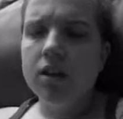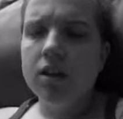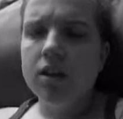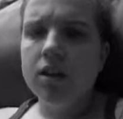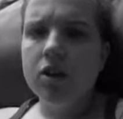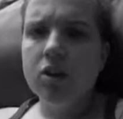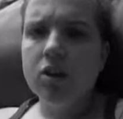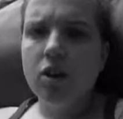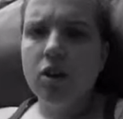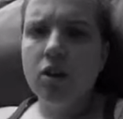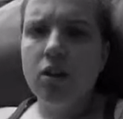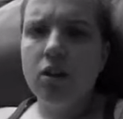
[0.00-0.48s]

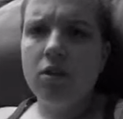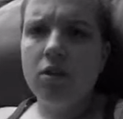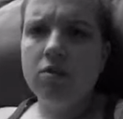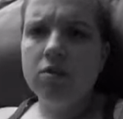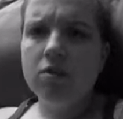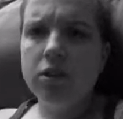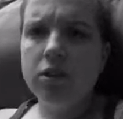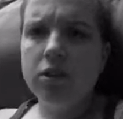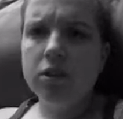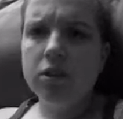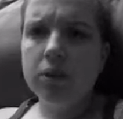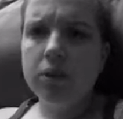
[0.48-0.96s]
you
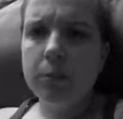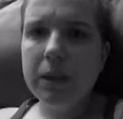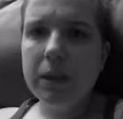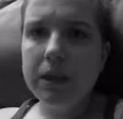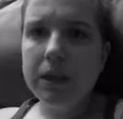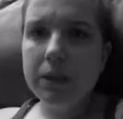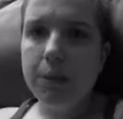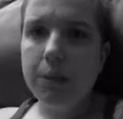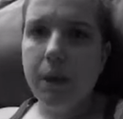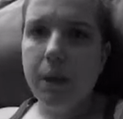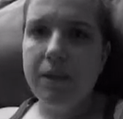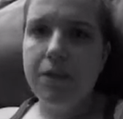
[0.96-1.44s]
know, do
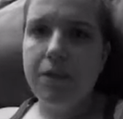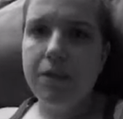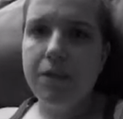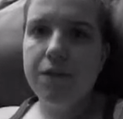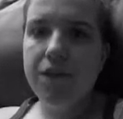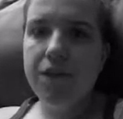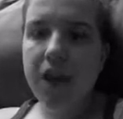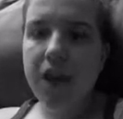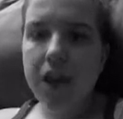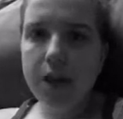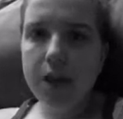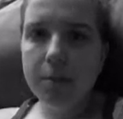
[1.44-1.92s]
something to my
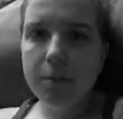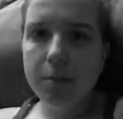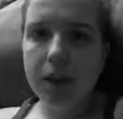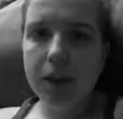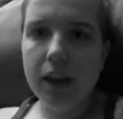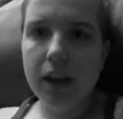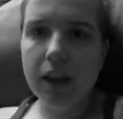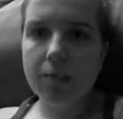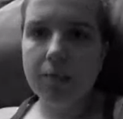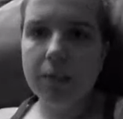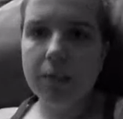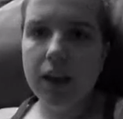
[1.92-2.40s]

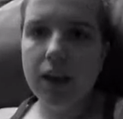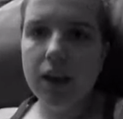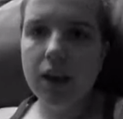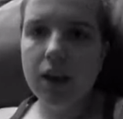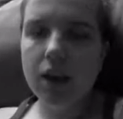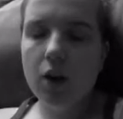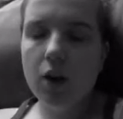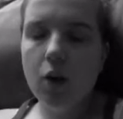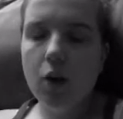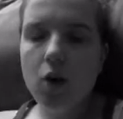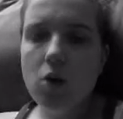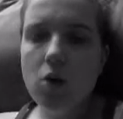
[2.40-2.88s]
family. I'm like,
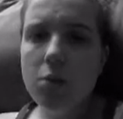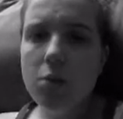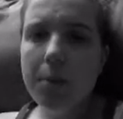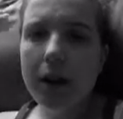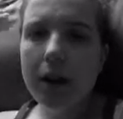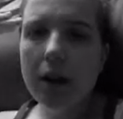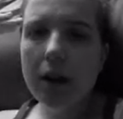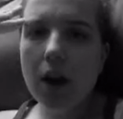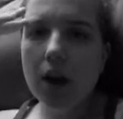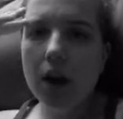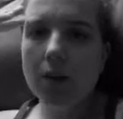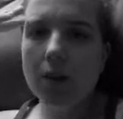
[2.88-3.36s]
oh
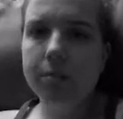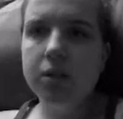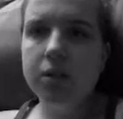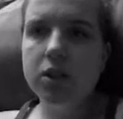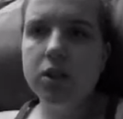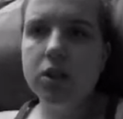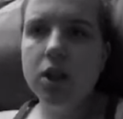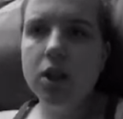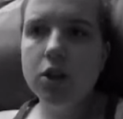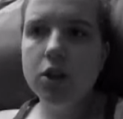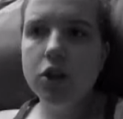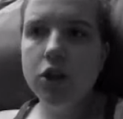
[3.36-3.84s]
my God, I'm
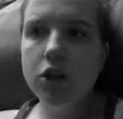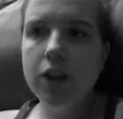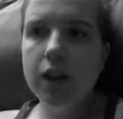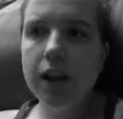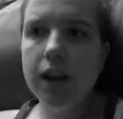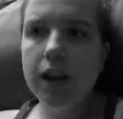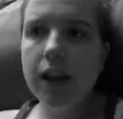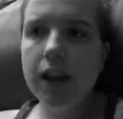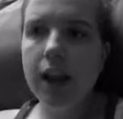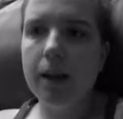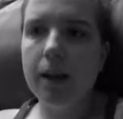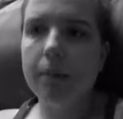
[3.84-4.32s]
such an
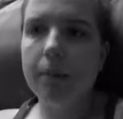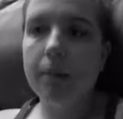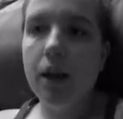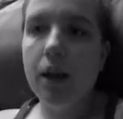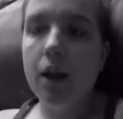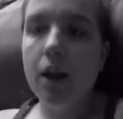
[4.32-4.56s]
idiot.